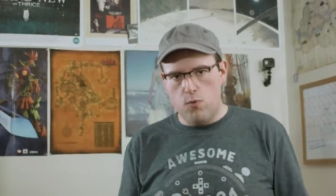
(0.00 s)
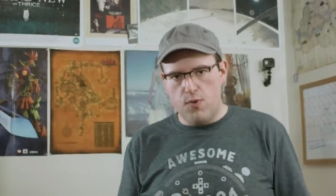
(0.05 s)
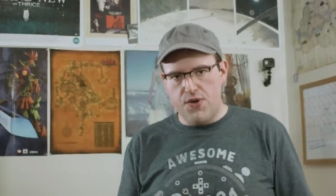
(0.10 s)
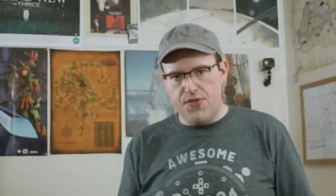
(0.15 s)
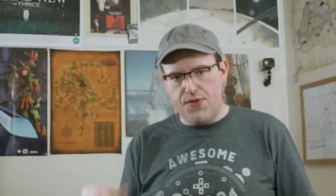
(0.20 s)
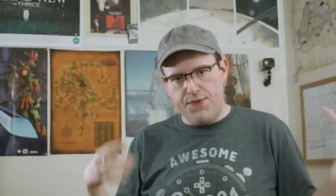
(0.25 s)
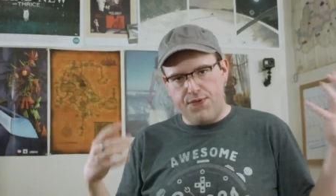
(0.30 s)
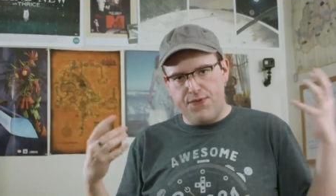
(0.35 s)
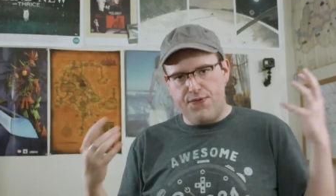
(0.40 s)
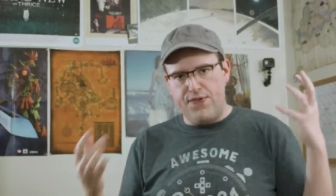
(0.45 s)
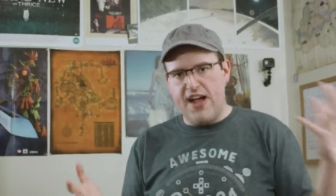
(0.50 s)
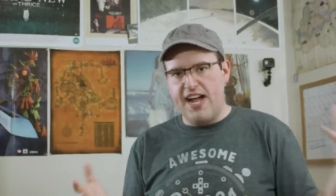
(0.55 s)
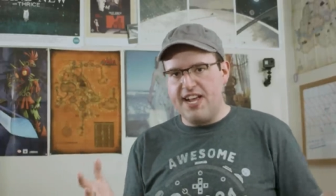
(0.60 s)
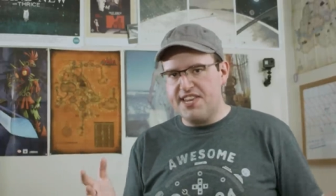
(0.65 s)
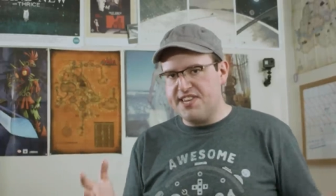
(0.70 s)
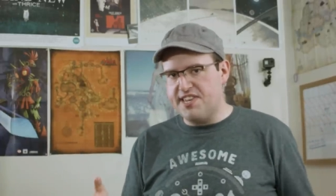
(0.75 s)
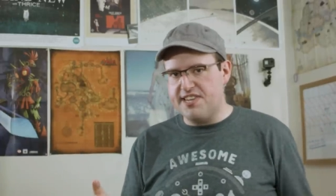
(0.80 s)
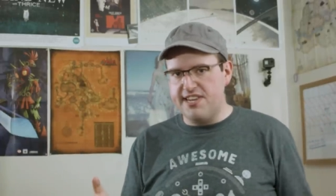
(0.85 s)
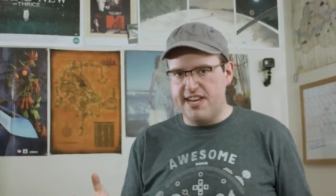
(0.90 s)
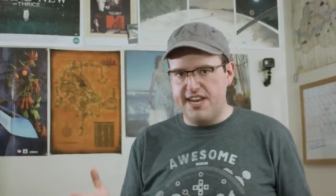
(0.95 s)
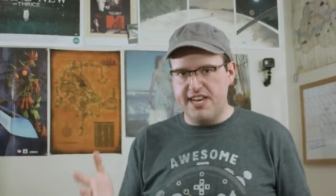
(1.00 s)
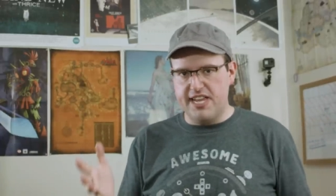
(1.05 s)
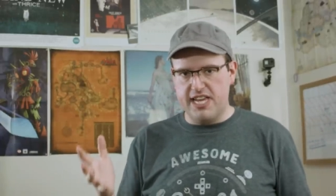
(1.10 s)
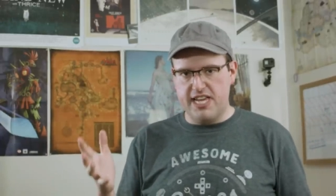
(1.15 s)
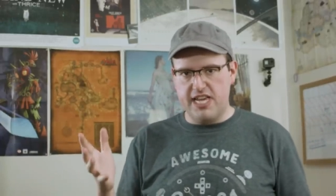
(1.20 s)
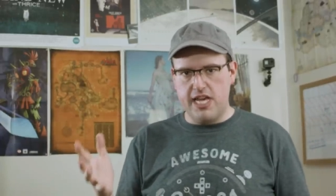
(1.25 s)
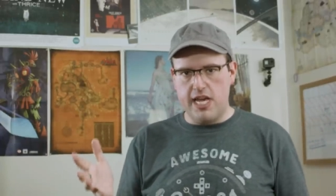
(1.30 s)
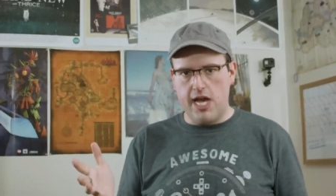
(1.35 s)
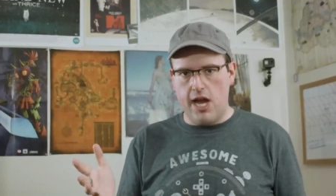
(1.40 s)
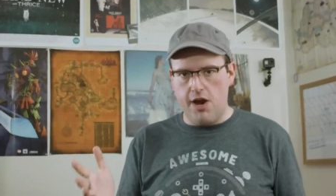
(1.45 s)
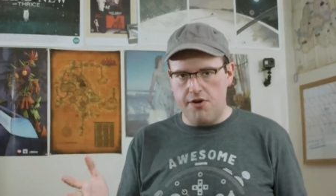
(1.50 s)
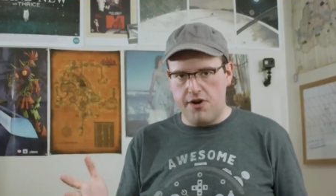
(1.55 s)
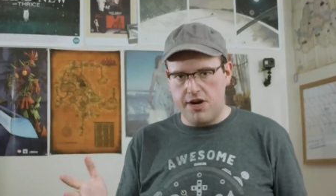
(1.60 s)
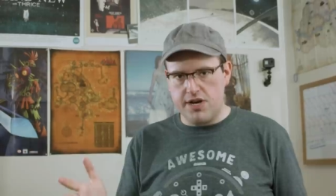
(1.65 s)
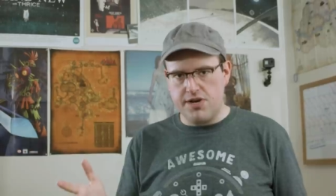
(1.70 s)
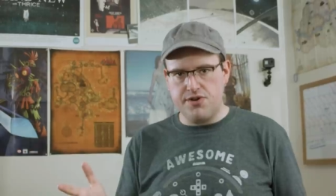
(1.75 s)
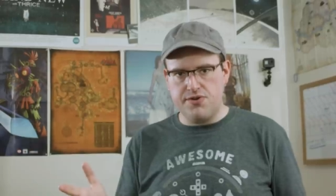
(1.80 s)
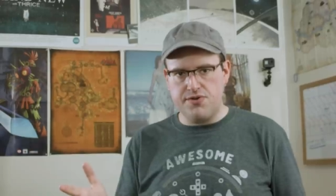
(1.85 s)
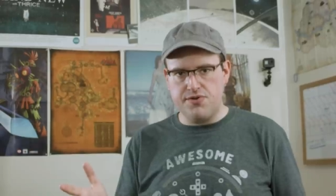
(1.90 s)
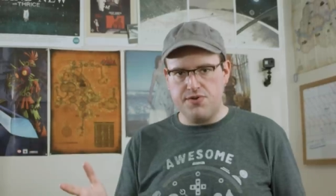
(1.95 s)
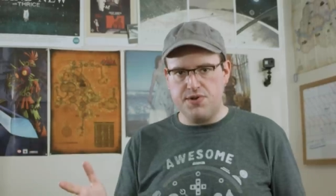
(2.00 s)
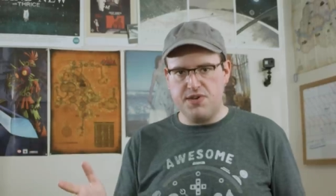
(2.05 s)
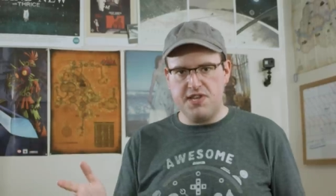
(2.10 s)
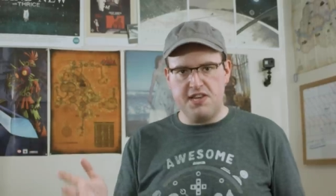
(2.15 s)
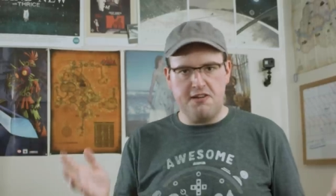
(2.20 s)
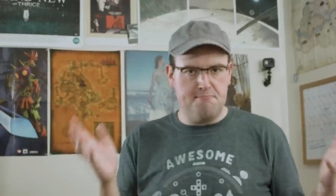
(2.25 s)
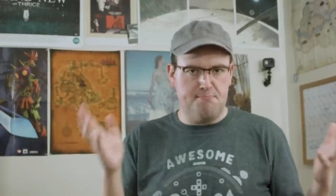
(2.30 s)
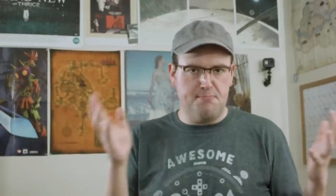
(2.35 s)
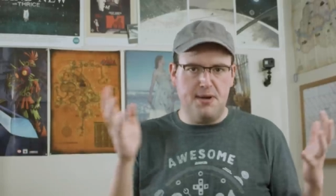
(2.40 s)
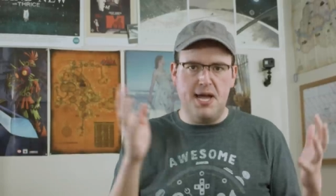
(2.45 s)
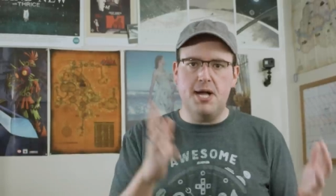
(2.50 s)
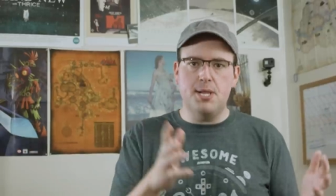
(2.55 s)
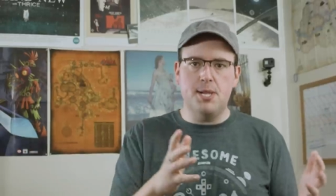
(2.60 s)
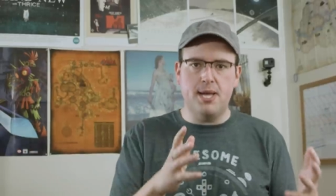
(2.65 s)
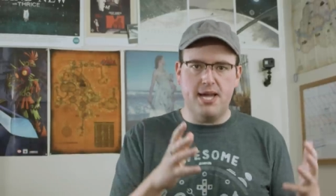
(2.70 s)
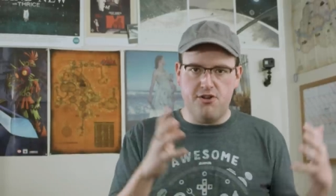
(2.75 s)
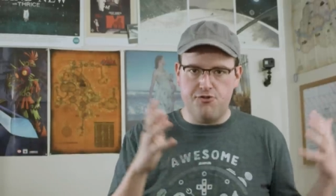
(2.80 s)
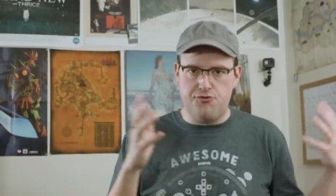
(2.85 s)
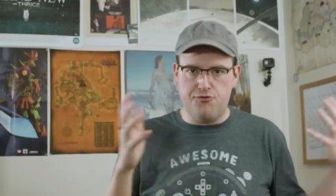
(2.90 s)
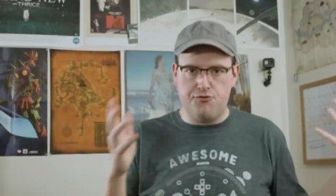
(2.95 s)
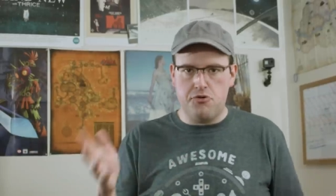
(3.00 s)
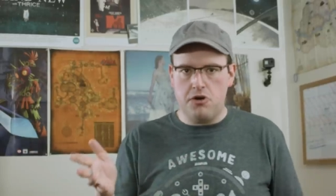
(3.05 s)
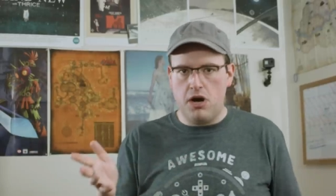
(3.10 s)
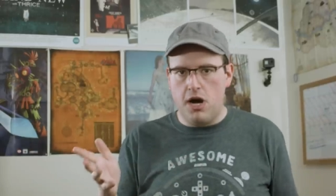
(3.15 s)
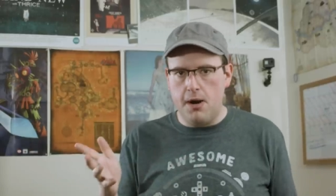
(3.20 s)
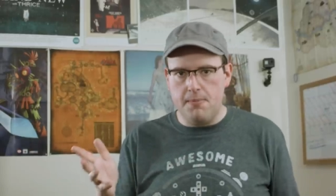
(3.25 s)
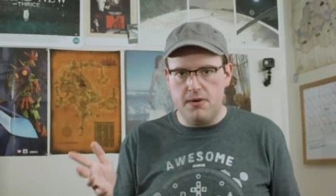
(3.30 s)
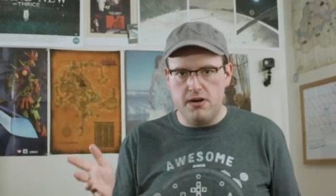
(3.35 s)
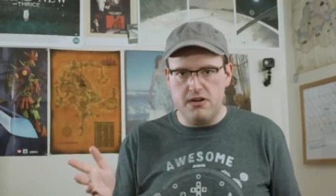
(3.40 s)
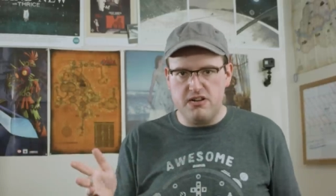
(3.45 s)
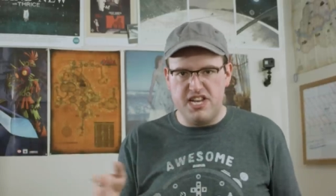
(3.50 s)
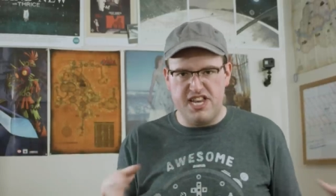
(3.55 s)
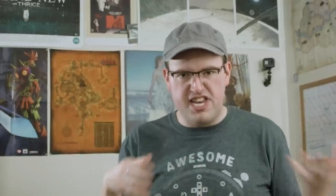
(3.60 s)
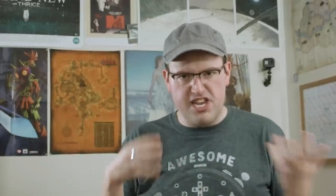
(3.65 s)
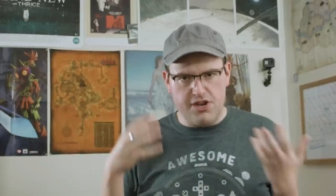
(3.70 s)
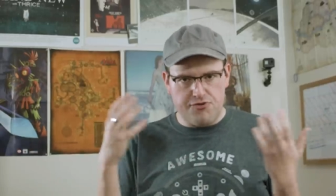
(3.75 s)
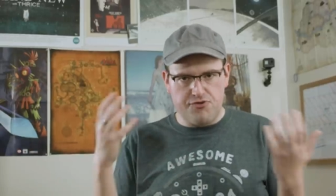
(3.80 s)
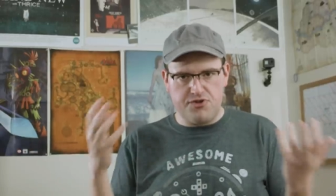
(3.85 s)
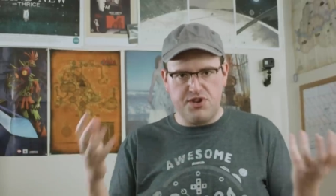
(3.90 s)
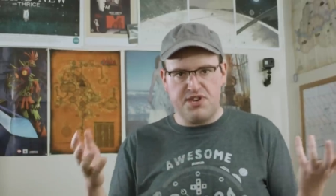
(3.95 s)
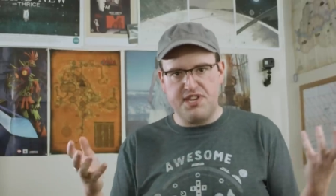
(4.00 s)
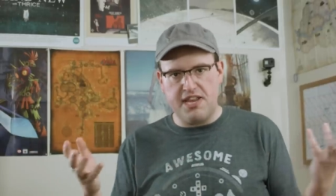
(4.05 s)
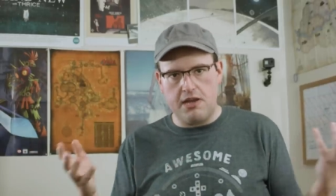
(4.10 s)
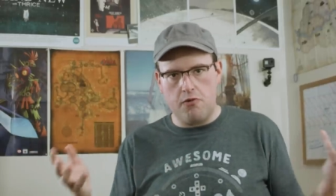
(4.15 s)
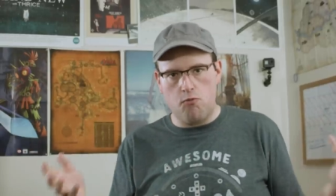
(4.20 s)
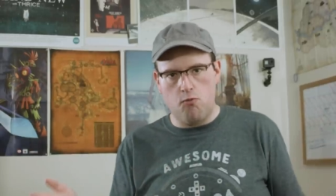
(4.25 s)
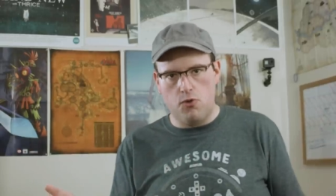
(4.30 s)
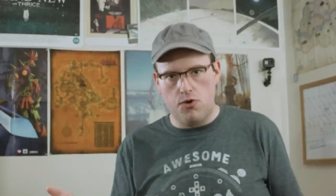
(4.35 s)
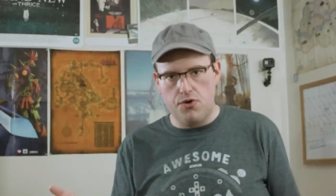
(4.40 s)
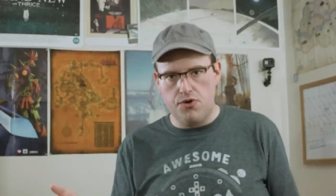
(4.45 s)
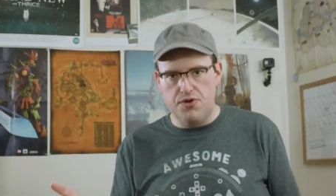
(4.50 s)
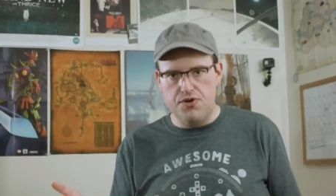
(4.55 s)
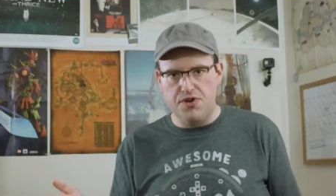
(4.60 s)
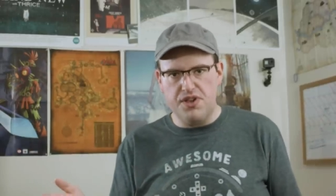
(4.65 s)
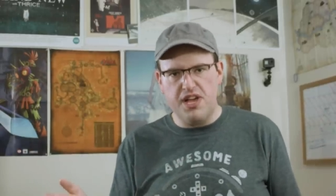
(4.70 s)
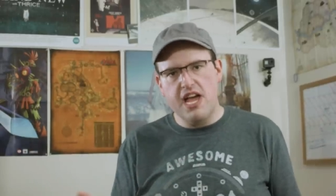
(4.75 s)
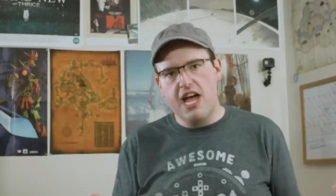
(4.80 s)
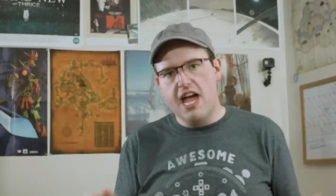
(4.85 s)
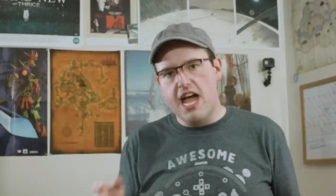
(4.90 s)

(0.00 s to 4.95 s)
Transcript: with fascinating characters, compelling drama, an interesting world,